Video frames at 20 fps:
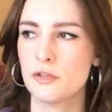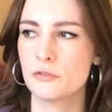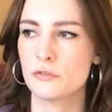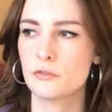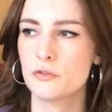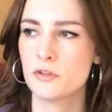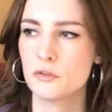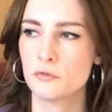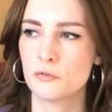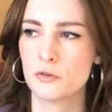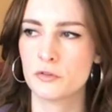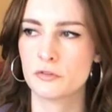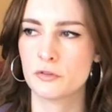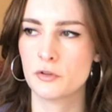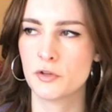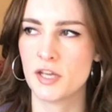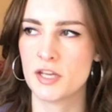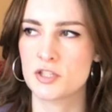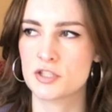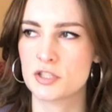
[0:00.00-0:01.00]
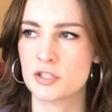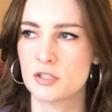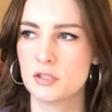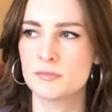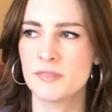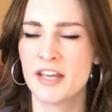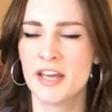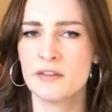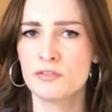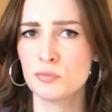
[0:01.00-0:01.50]
So this first location,
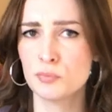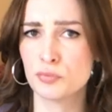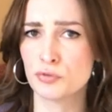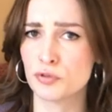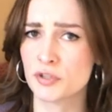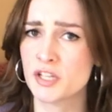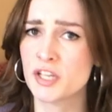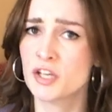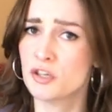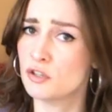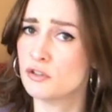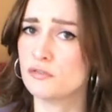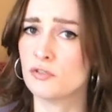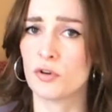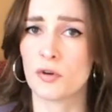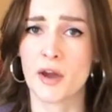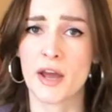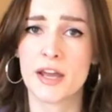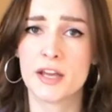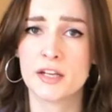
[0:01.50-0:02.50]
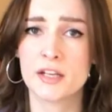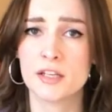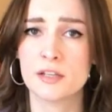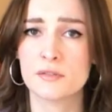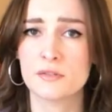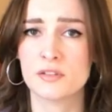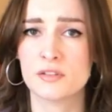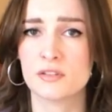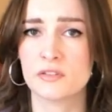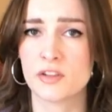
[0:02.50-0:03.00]
they have a pretty good variety
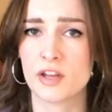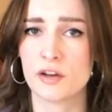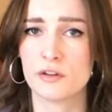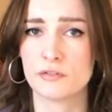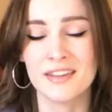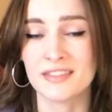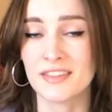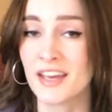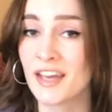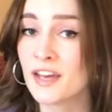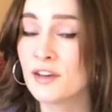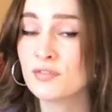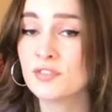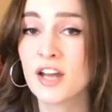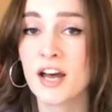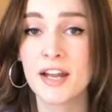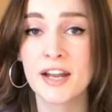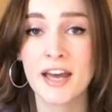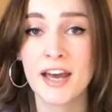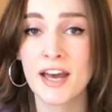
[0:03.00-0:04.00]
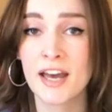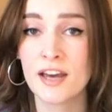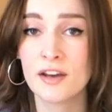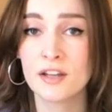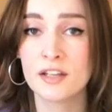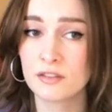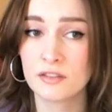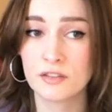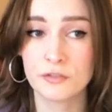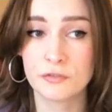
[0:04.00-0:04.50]
of stuff. They have not
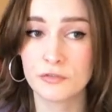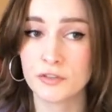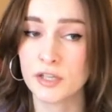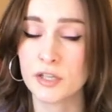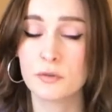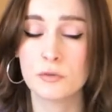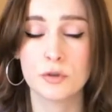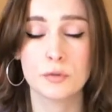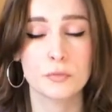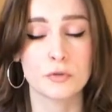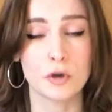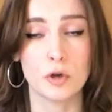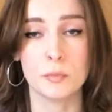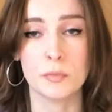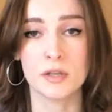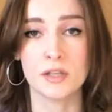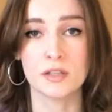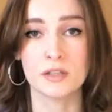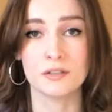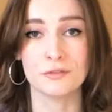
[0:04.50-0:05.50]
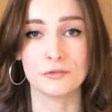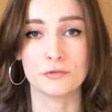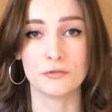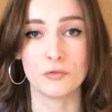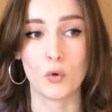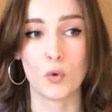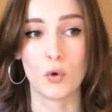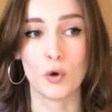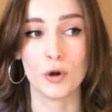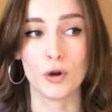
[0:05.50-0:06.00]
had the fitting rooms open
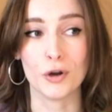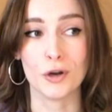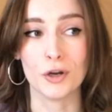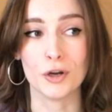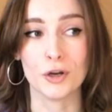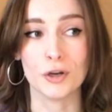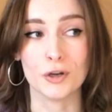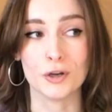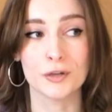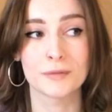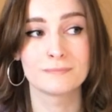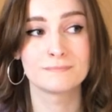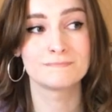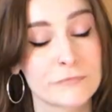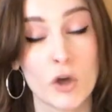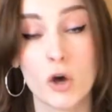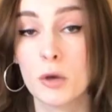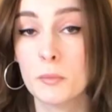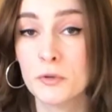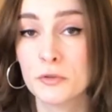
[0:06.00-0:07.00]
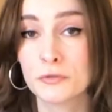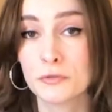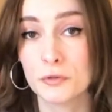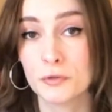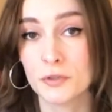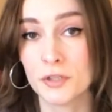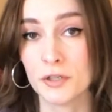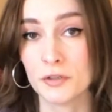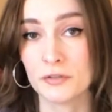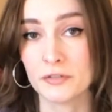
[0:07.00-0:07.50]
for almost 2
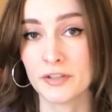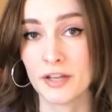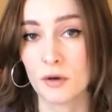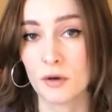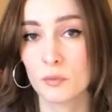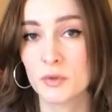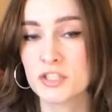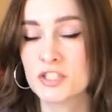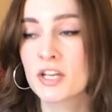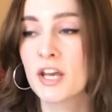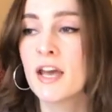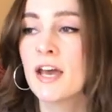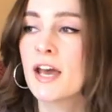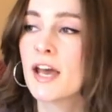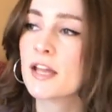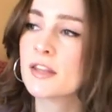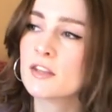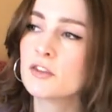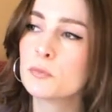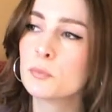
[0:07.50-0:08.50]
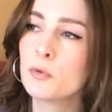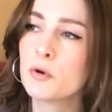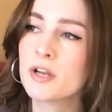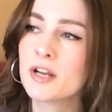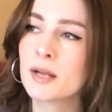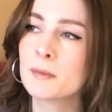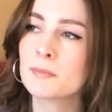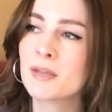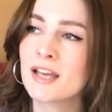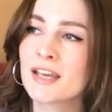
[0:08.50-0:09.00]
years which at this
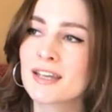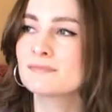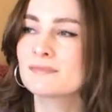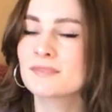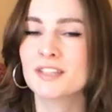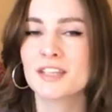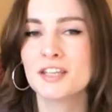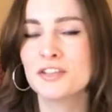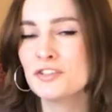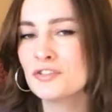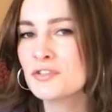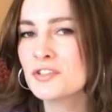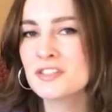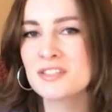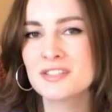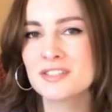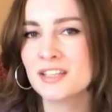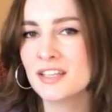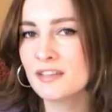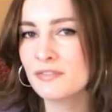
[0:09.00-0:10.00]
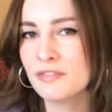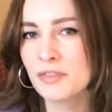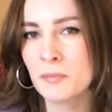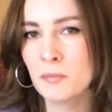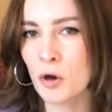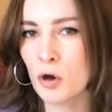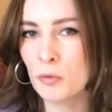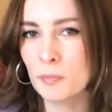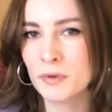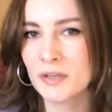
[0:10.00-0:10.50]
point I'm like, can you just leave them
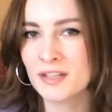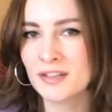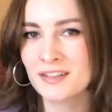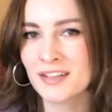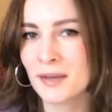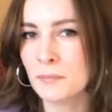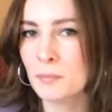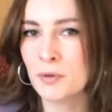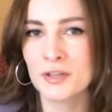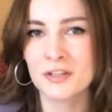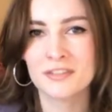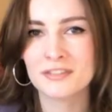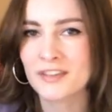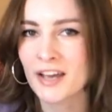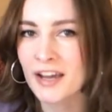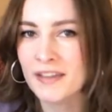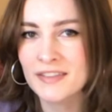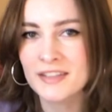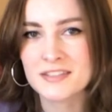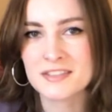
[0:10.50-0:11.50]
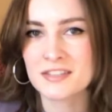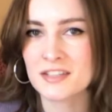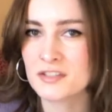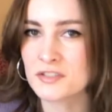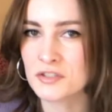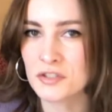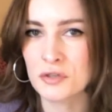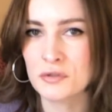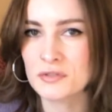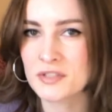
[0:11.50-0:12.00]
open and put a sign that
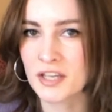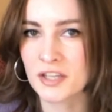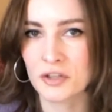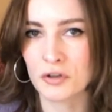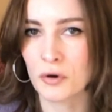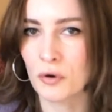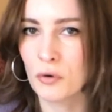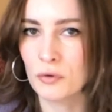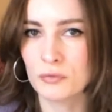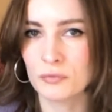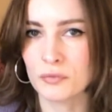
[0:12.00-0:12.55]
says use at your own